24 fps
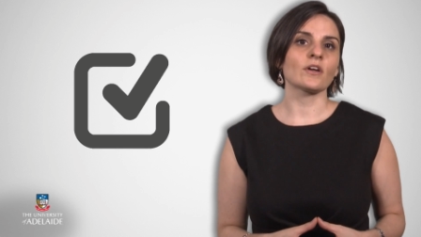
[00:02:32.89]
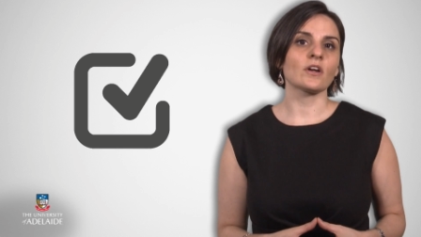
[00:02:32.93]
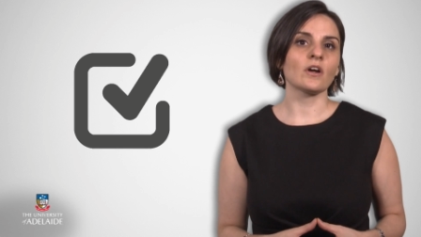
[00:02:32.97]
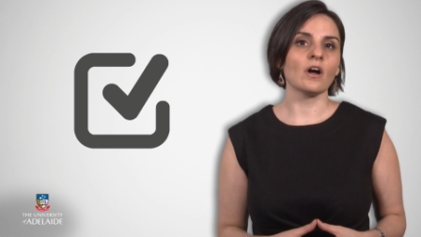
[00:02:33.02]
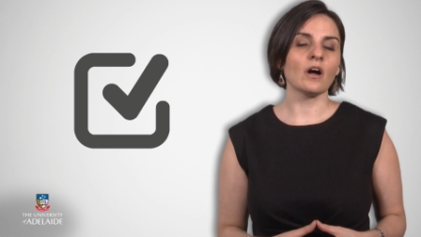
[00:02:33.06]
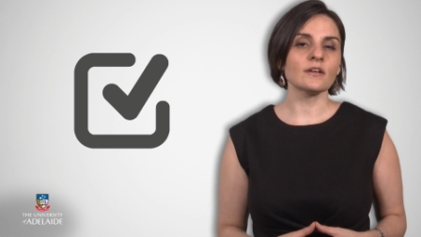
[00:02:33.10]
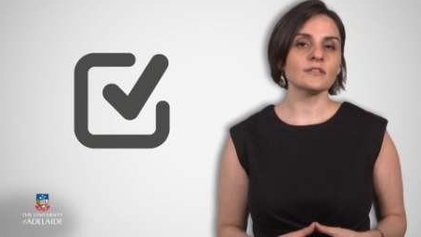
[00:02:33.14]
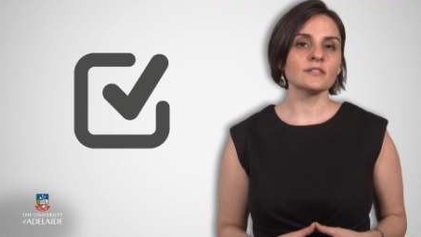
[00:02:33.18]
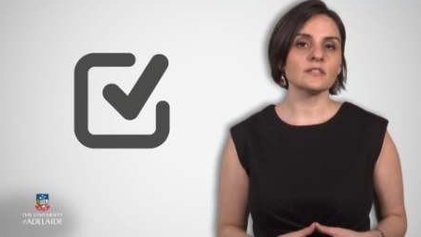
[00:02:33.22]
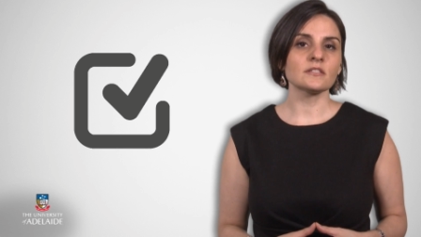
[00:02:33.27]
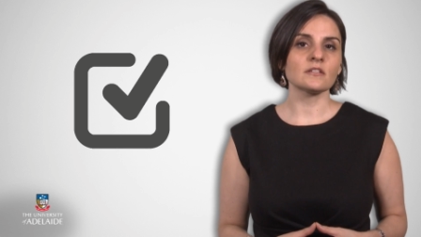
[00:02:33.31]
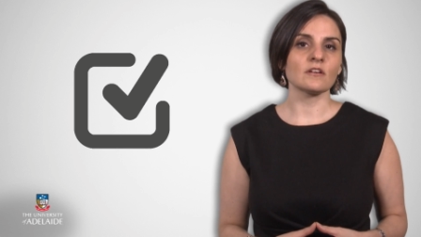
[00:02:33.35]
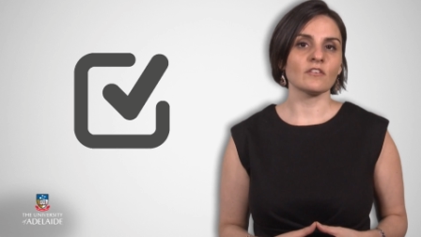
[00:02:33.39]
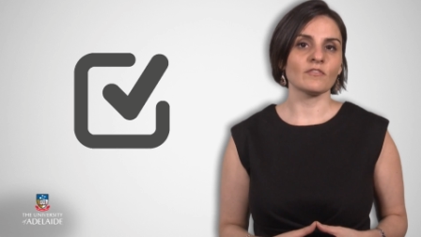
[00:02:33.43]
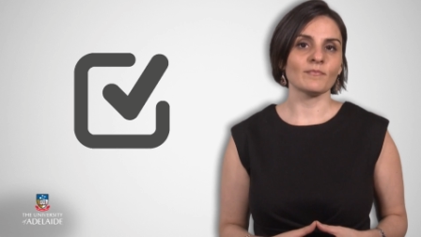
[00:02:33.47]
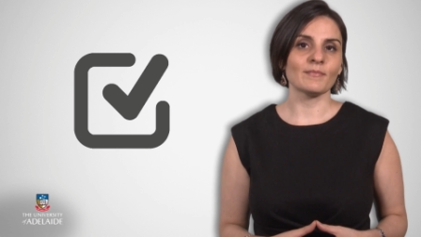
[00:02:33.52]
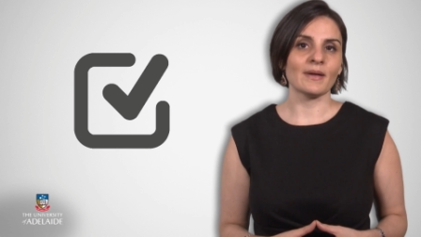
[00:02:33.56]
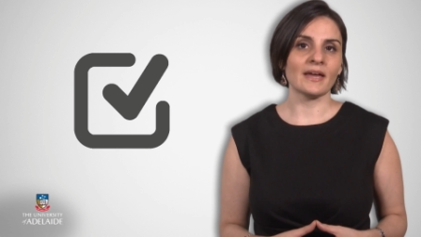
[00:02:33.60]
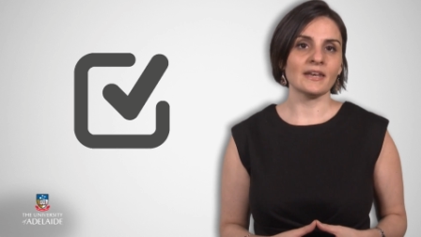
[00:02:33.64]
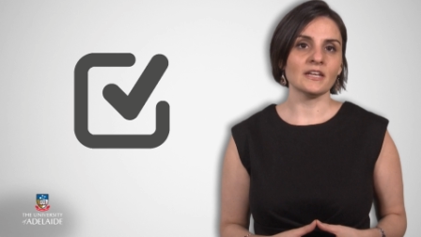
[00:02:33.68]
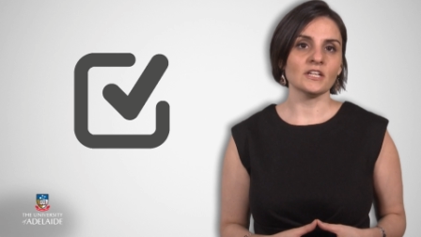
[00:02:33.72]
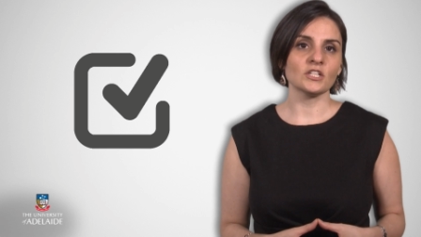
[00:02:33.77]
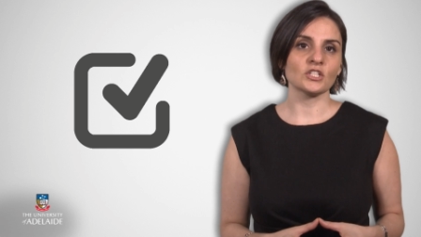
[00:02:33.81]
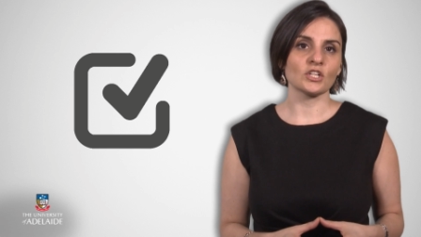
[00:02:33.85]
cost of
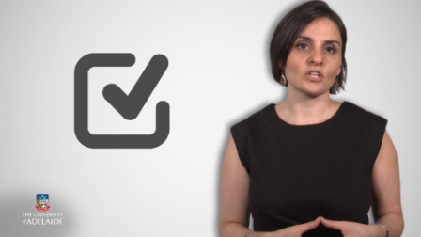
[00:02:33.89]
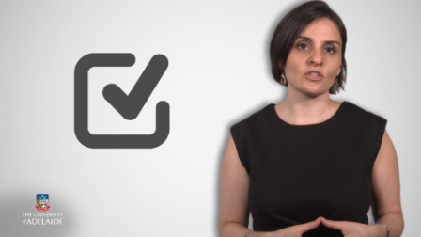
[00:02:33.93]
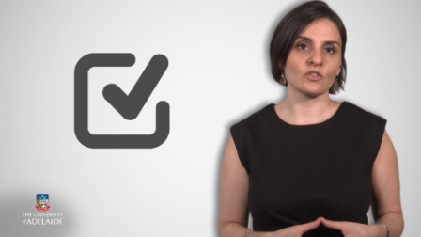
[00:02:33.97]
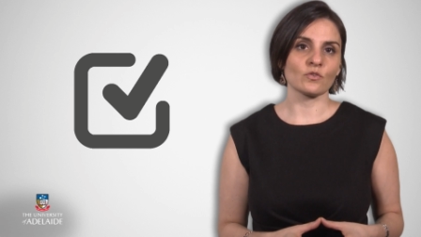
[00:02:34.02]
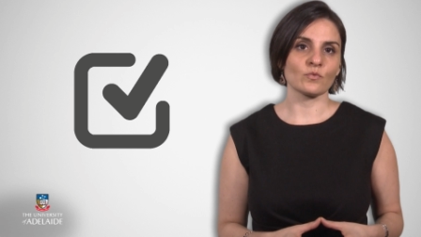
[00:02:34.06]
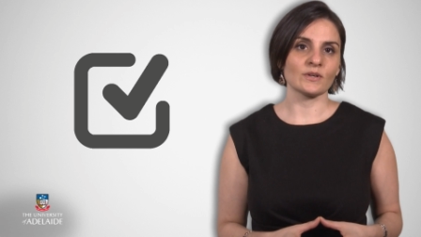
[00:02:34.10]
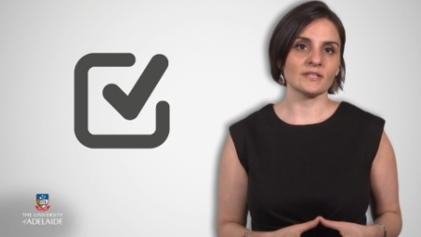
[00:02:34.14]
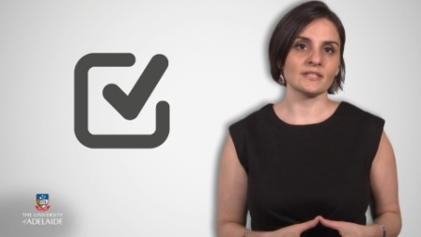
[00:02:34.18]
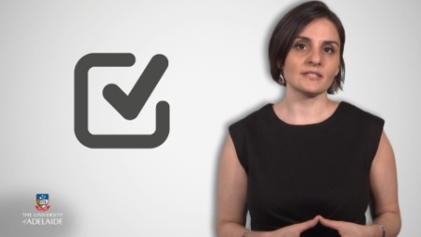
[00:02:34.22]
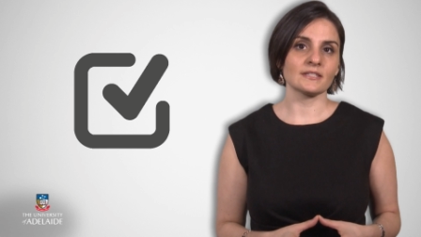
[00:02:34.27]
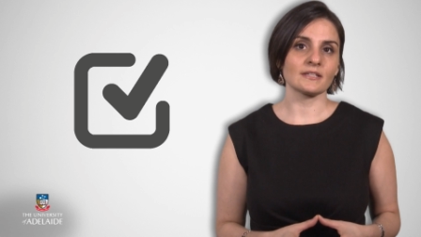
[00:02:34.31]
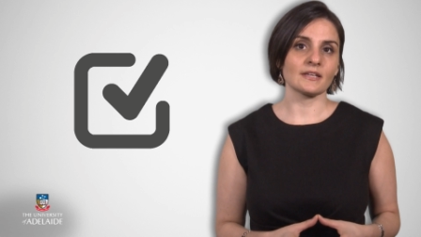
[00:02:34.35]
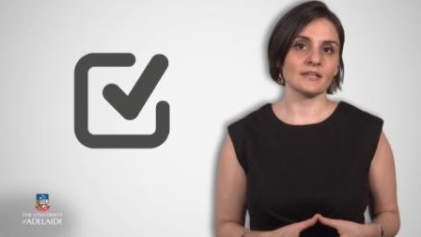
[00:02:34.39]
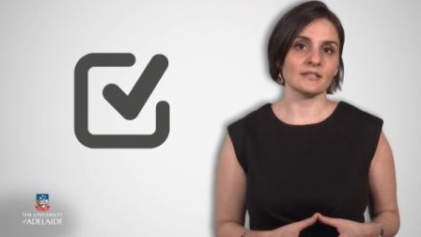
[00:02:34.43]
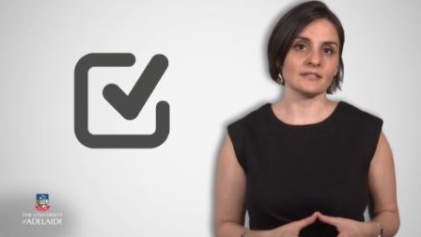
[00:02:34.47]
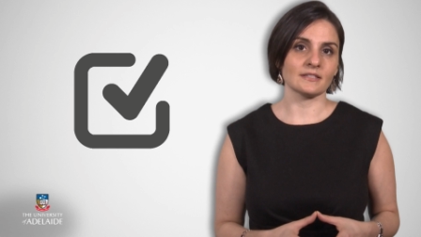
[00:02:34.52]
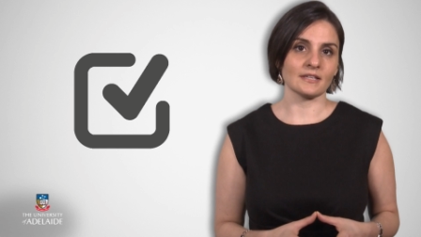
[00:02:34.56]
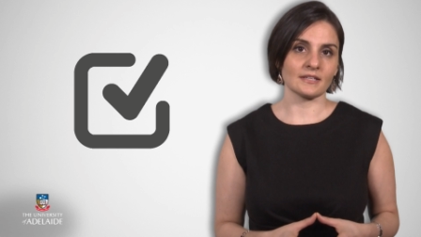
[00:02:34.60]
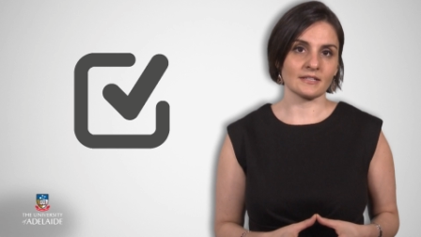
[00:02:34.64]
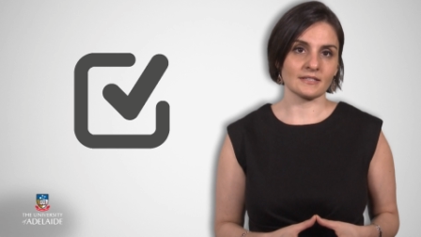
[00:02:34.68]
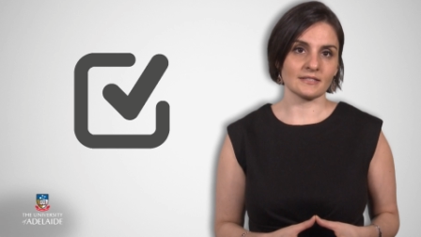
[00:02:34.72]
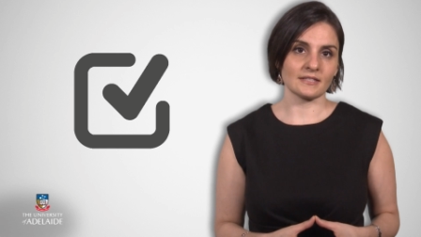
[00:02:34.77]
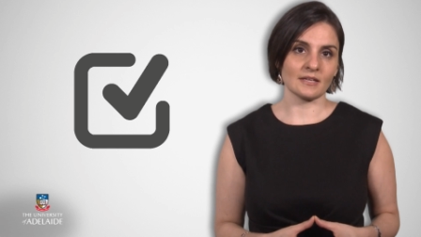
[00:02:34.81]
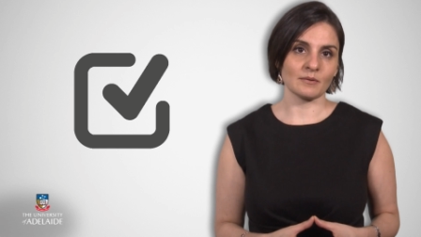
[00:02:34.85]
managing the risk is
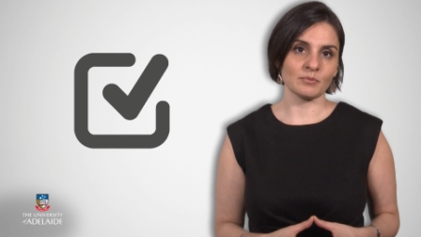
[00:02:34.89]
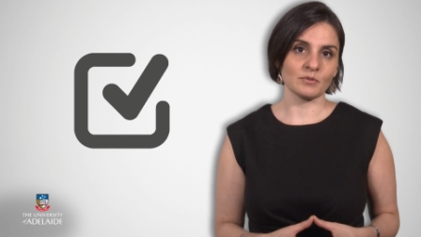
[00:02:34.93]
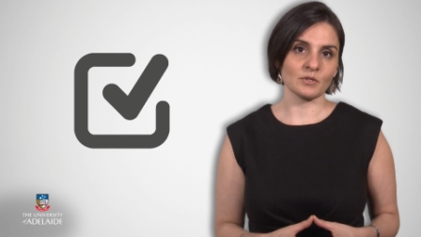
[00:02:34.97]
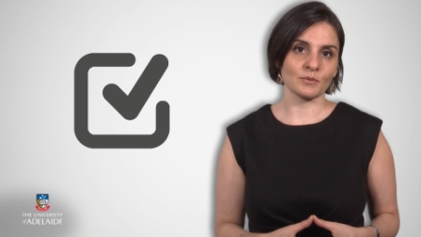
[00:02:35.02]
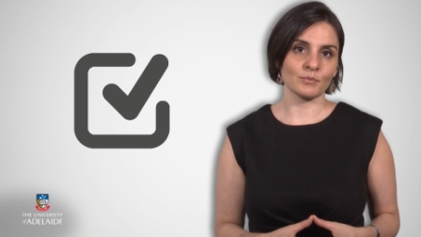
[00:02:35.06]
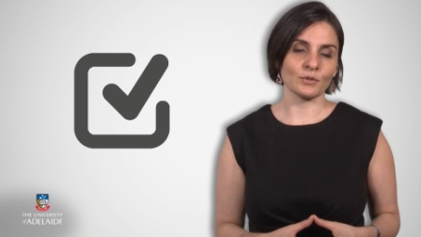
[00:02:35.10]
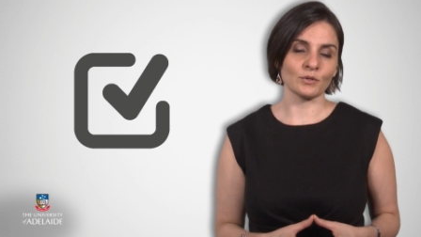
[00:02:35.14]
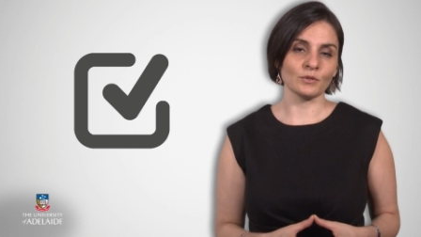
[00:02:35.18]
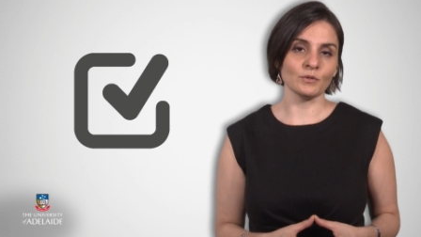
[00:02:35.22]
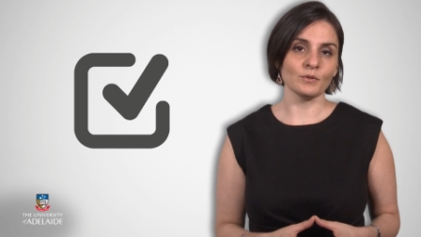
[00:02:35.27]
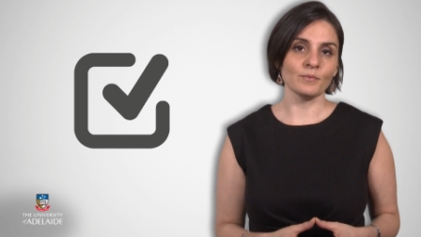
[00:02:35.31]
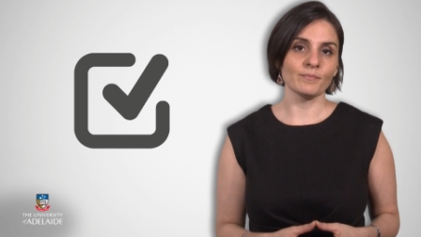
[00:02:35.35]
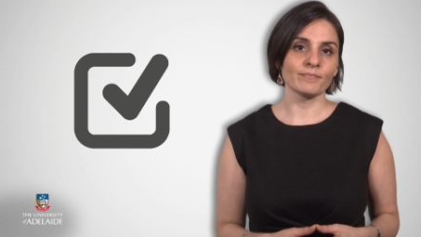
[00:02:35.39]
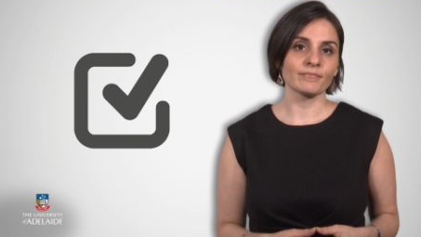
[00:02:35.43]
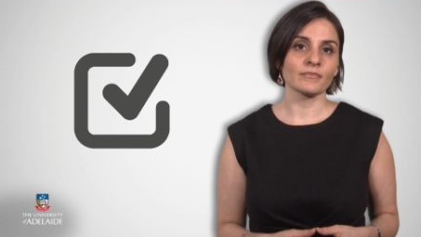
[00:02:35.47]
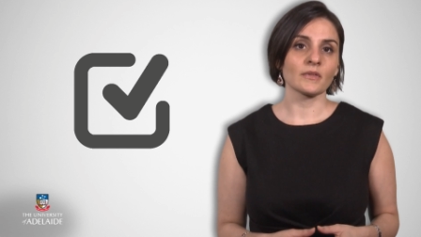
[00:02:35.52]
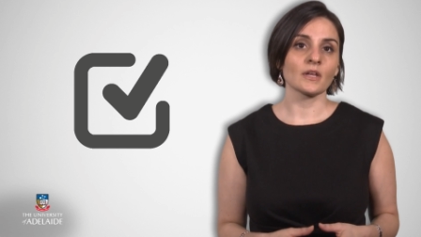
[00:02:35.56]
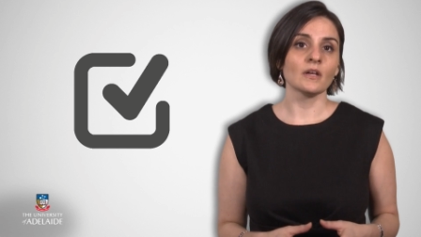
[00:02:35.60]
acceptable,